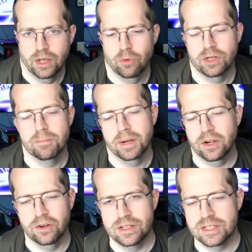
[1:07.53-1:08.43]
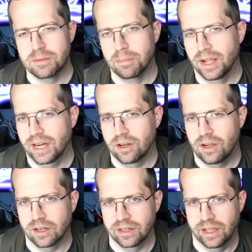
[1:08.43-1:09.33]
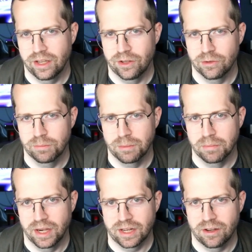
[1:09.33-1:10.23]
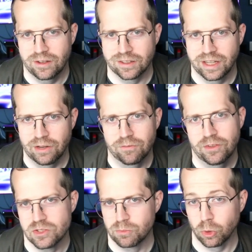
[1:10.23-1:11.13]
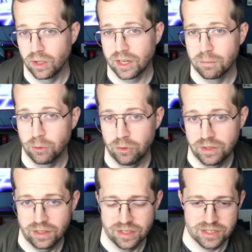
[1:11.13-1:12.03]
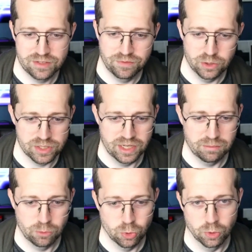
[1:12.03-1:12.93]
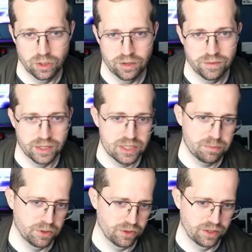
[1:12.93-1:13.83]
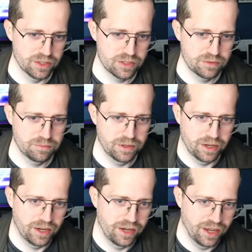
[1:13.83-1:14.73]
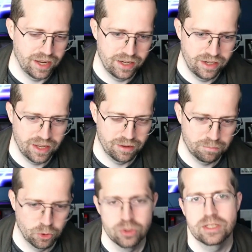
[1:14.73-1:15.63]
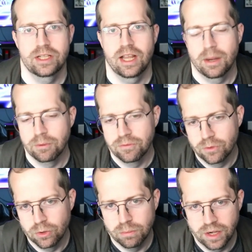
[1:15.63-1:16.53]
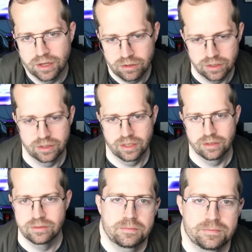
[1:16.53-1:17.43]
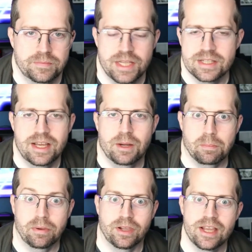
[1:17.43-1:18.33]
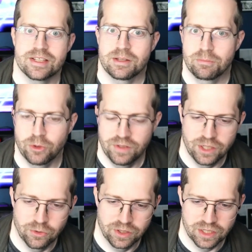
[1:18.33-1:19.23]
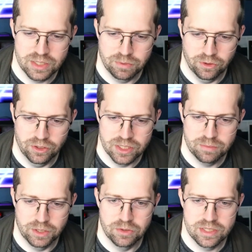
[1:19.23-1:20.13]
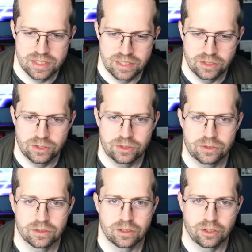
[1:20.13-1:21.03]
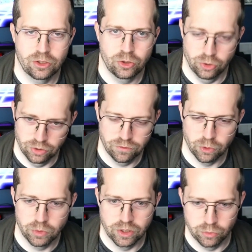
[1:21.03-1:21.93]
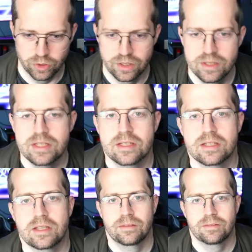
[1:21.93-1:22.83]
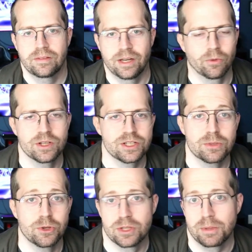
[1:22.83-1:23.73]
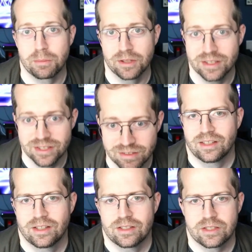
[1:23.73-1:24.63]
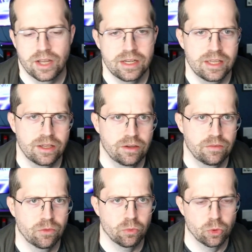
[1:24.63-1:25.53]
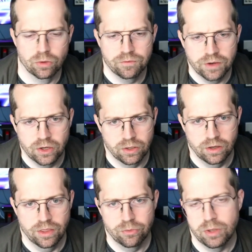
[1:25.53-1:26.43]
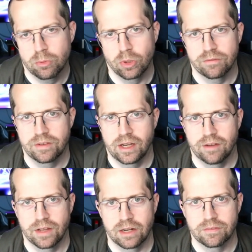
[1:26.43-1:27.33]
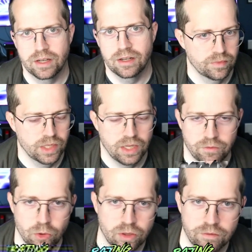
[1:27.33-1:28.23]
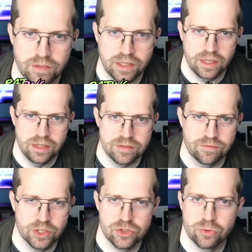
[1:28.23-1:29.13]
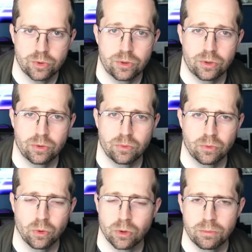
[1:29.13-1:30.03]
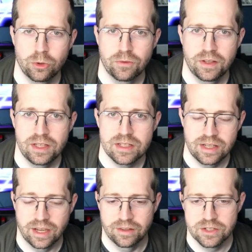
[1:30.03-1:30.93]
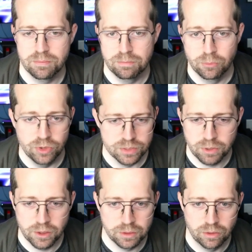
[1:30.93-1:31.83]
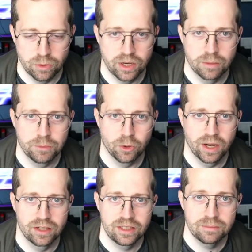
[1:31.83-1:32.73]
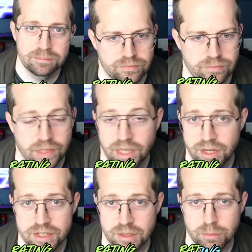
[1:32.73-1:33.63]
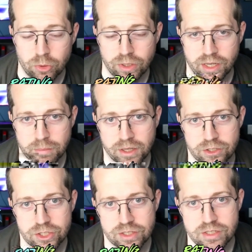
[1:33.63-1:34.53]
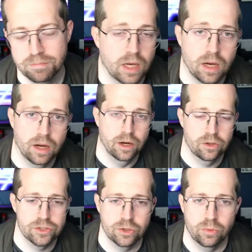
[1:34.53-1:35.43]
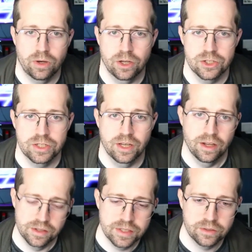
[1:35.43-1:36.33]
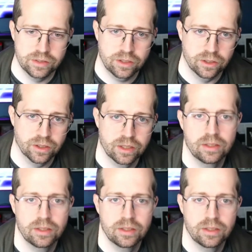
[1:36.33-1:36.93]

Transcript: I would compare this to Black Hawk Down, but Black Hawk Down feels more like a movie. This feels like more of an experience. And I prefer Black Hawk Down. And it's not a pleasant movie-going experience, but it was still good for what it was. And it wasn't supposed to be pleasant. So I'd give Warfare a 3.5 out of 5. If you love these visceral war movies, yeah, this is probably right up your alley. And it doesn't pull any punches. I also watched Until Dark.